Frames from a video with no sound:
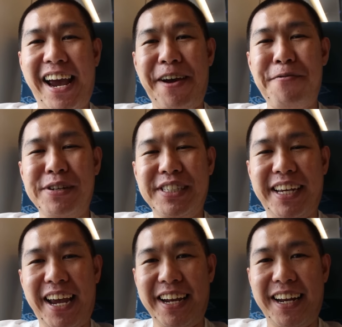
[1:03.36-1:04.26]
And once
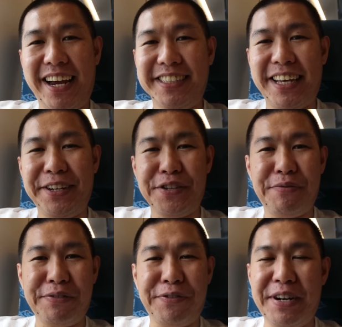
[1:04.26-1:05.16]
again guys, thank you
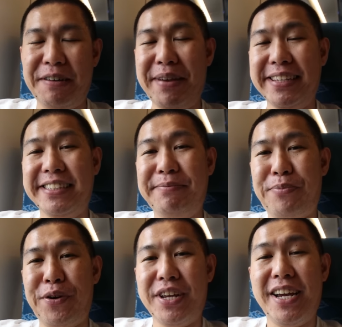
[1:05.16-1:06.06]
so much for the amazing
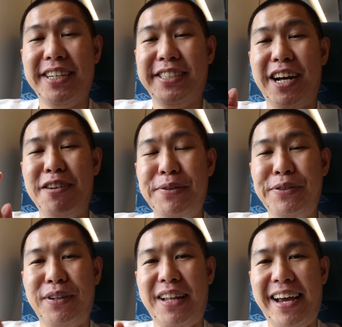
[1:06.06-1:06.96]
support. Jangan lupa
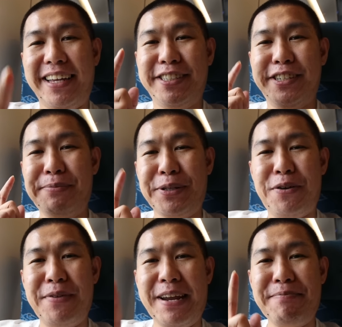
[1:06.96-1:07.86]
untuk like, jangan lupa untuk
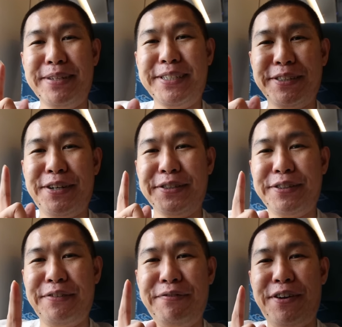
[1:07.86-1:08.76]
comment, and please
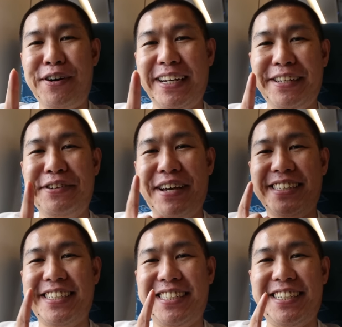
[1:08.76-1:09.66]
nonton vlog ini juga
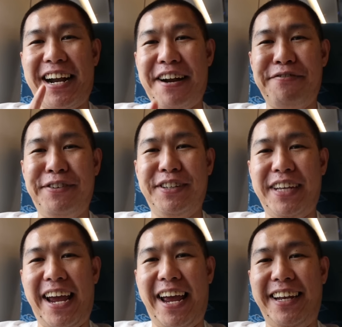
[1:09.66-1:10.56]
secara full.
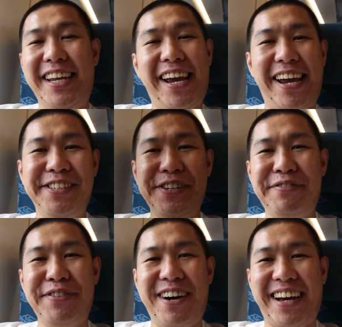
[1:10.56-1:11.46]
And yeah, enjoy
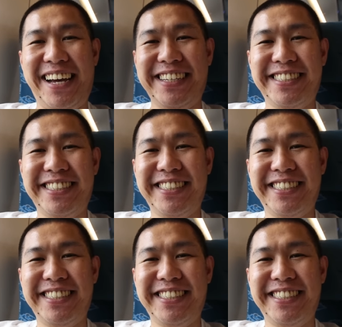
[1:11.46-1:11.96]
the vlog guys.